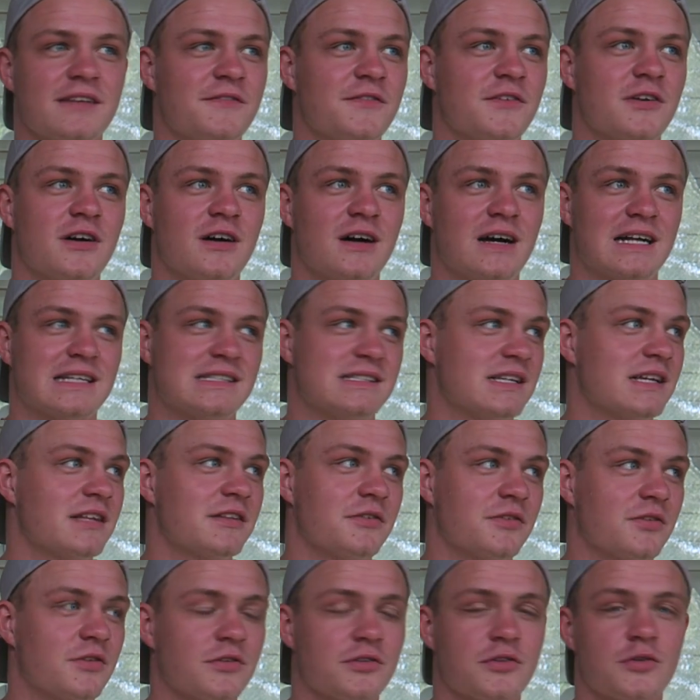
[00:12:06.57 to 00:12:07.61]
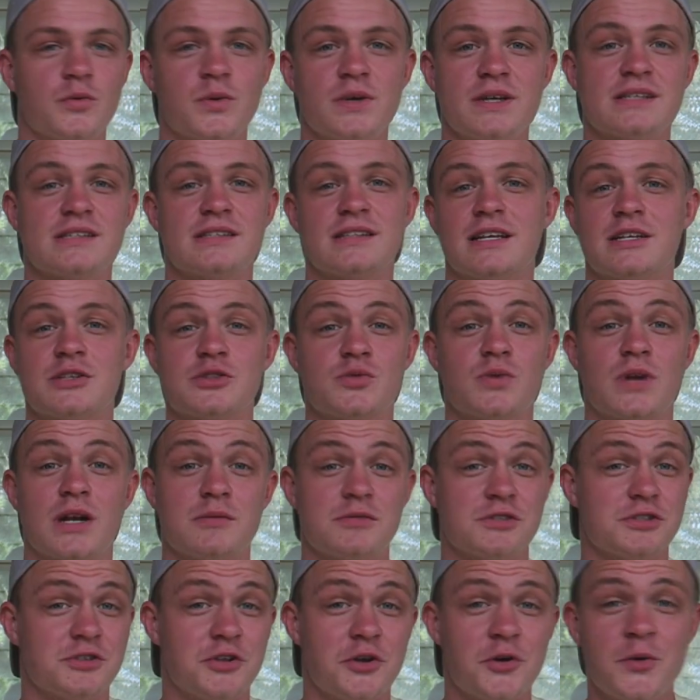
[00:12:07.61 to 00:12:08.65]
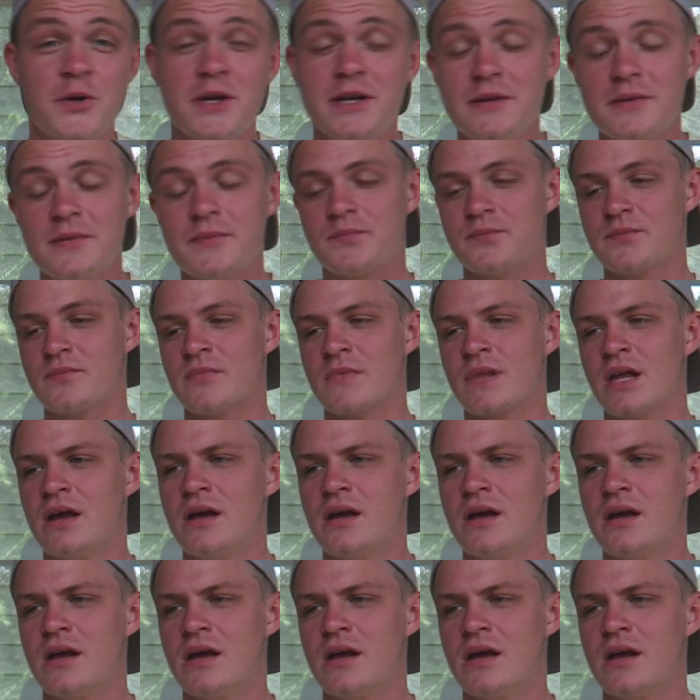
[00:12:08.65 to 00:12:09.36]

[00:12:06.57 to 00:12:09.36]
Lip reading: If not, I stayed there throughout the weeks, and that's what I was doing.